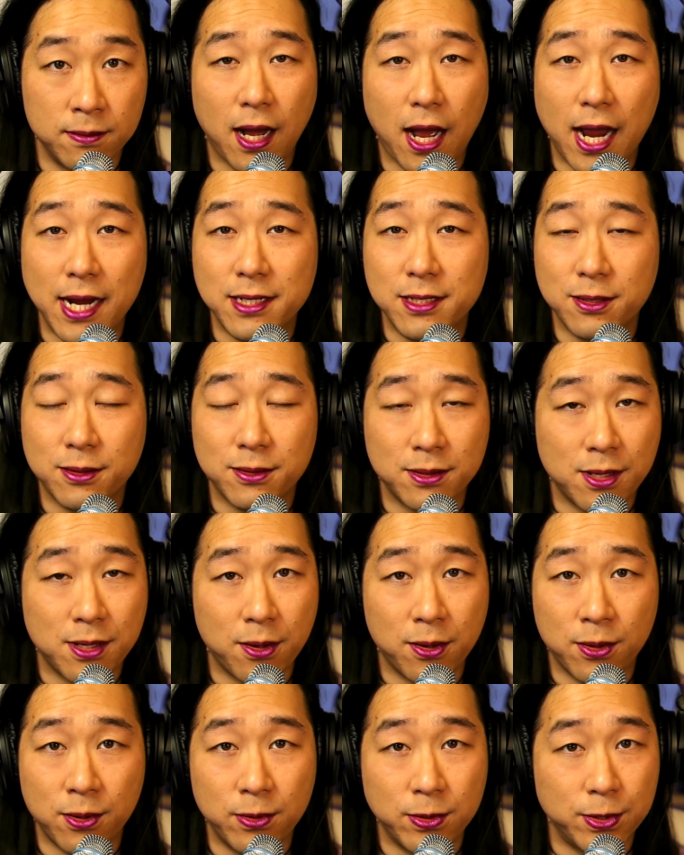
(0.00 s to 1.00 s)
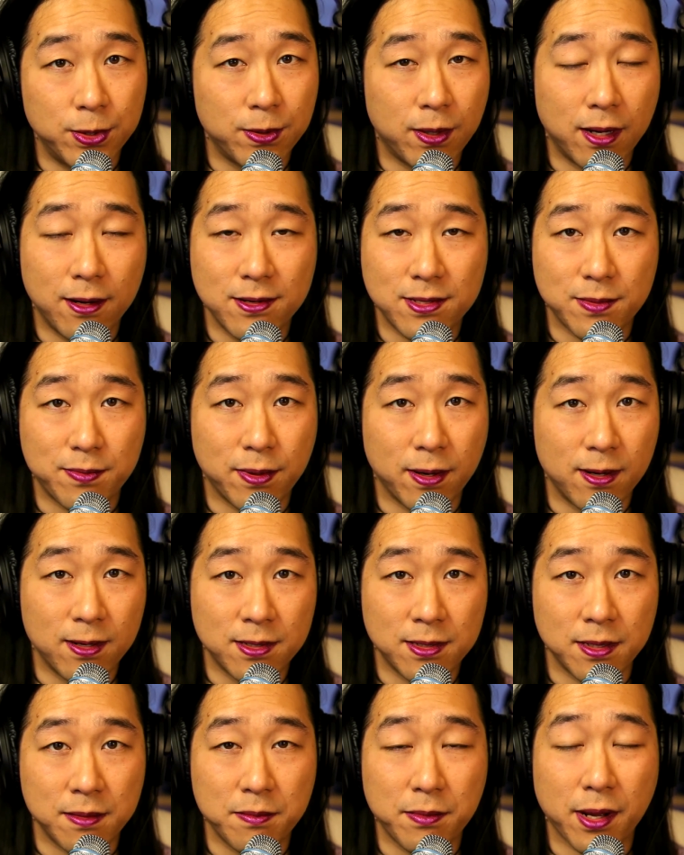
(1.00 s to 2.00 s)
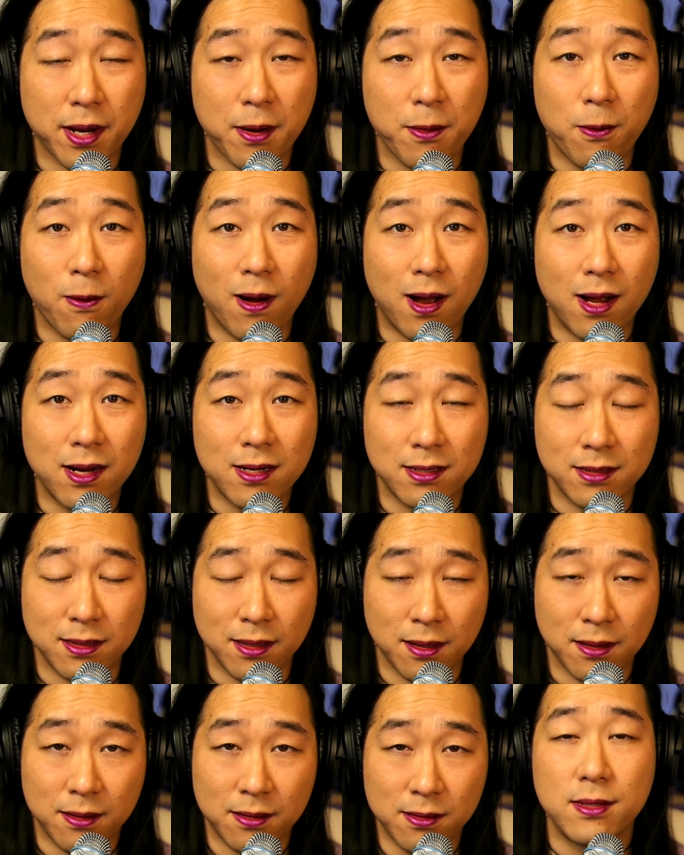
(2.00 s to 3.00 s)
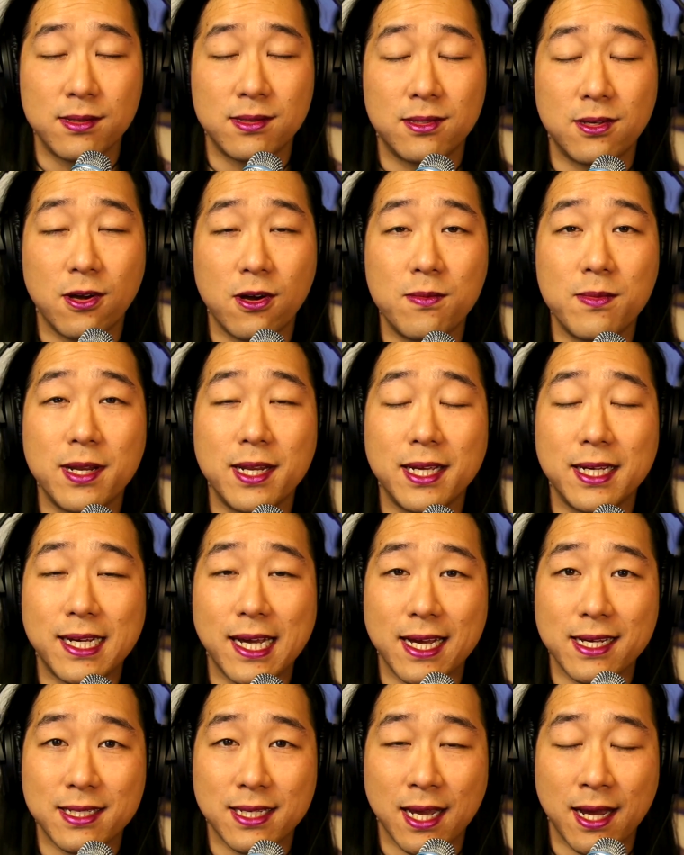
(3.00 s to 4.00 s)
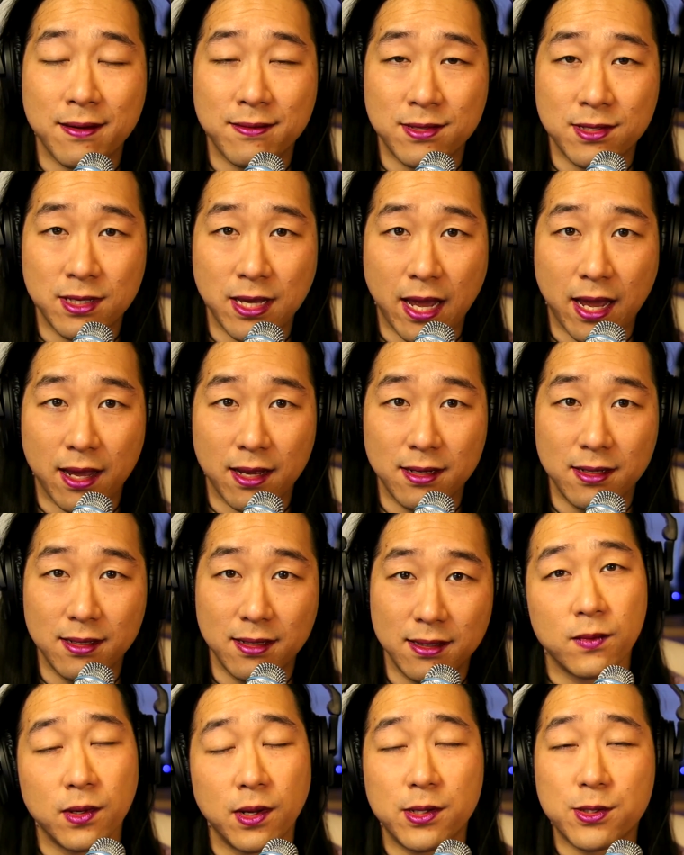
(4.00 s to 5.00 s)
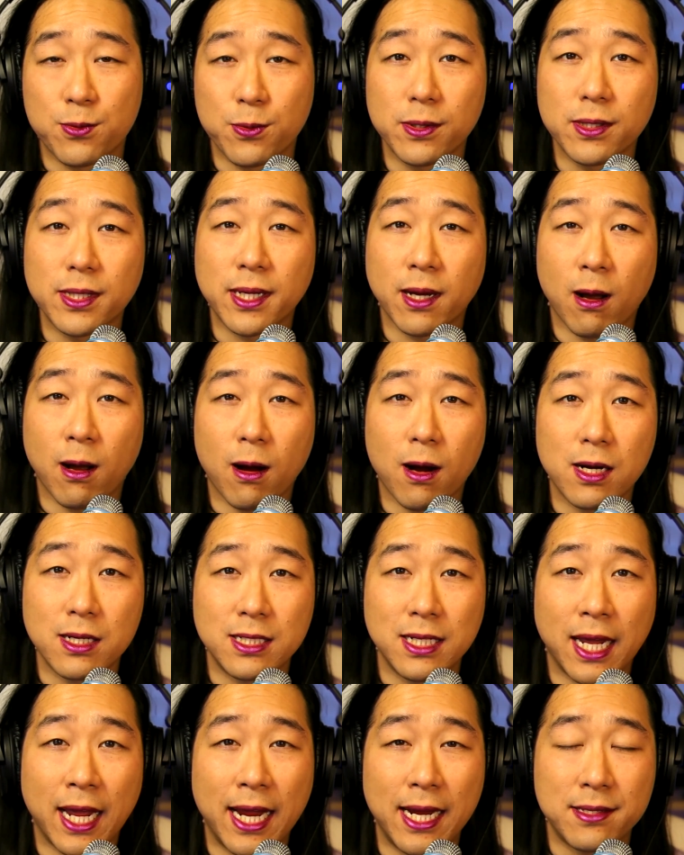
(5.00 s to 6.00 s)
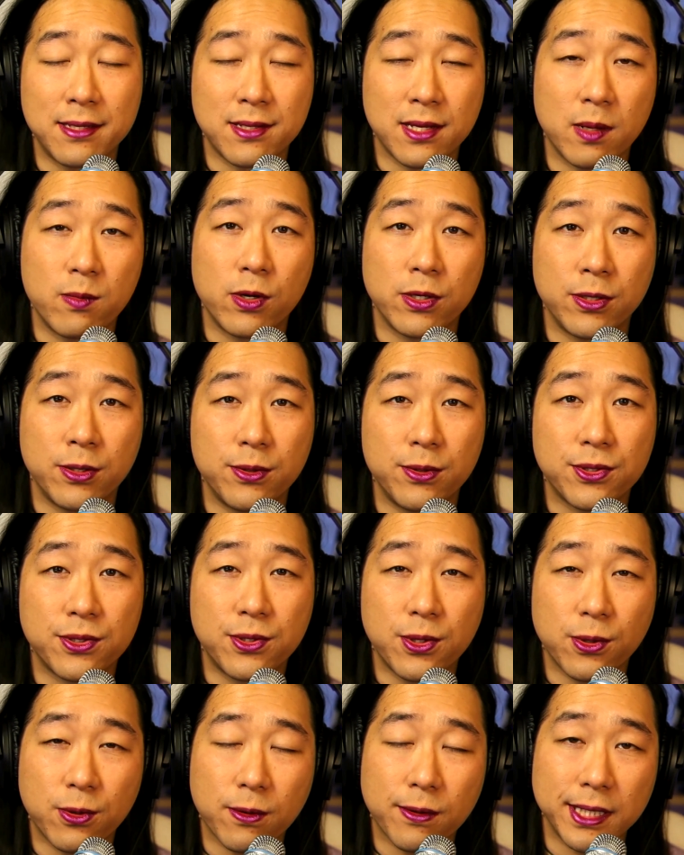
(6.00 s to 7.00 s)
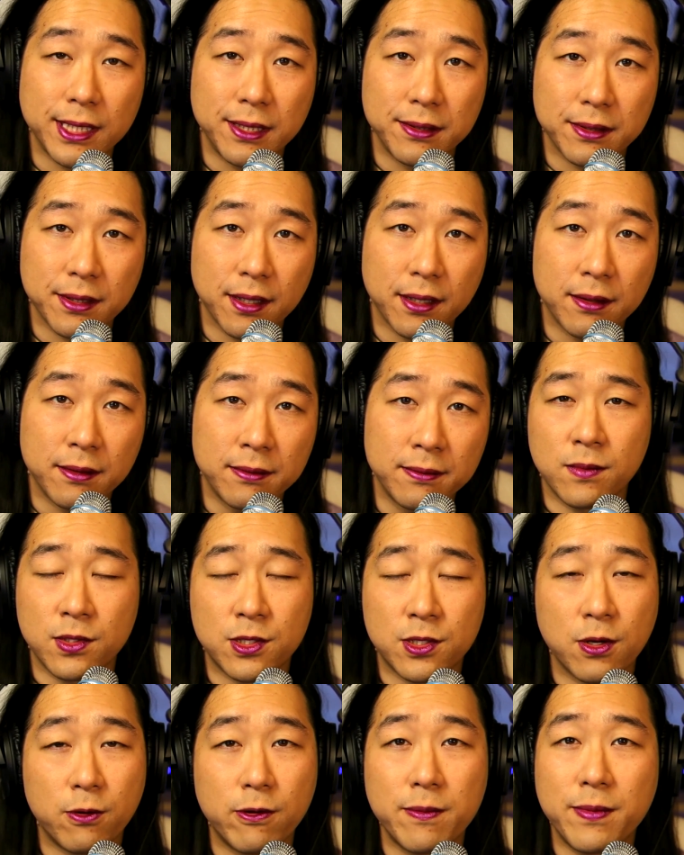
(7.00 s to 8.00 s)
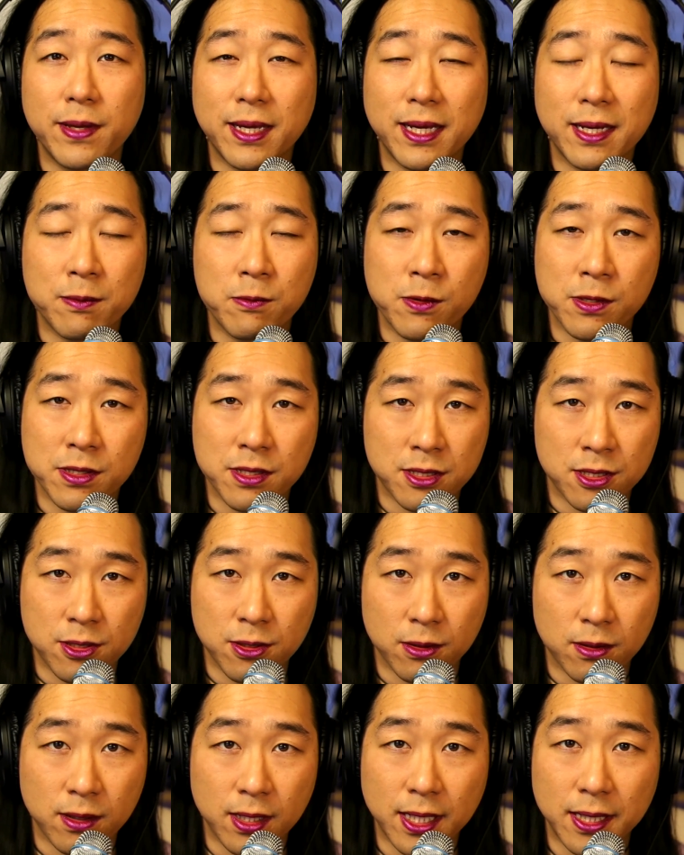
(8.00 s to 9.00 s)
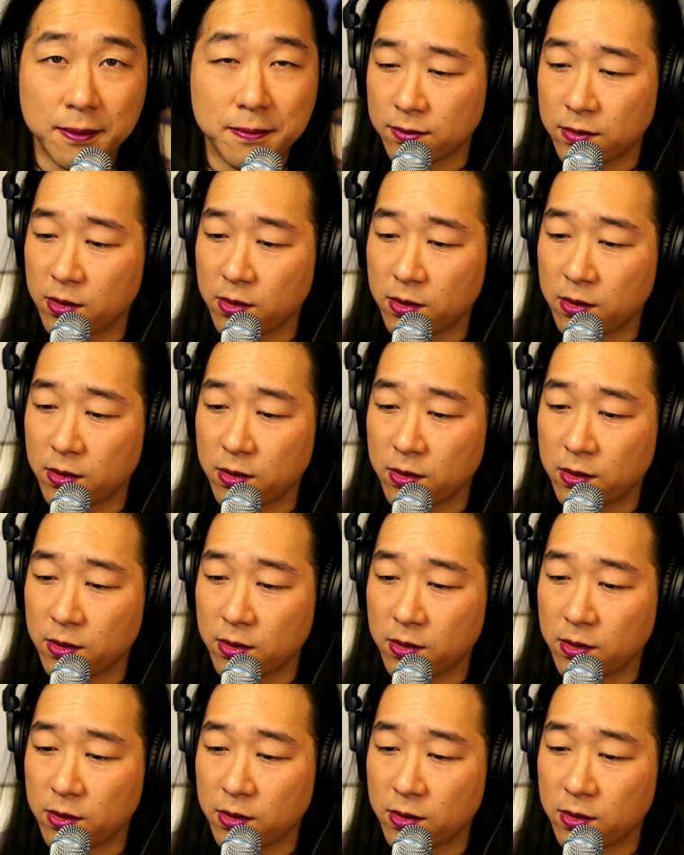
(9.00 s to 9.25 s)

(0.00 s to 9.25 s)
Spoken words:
I don't know who you are as a person, but I want to know. So many guests have said it's really hard to hate someone whose story you know. So we begin with the story.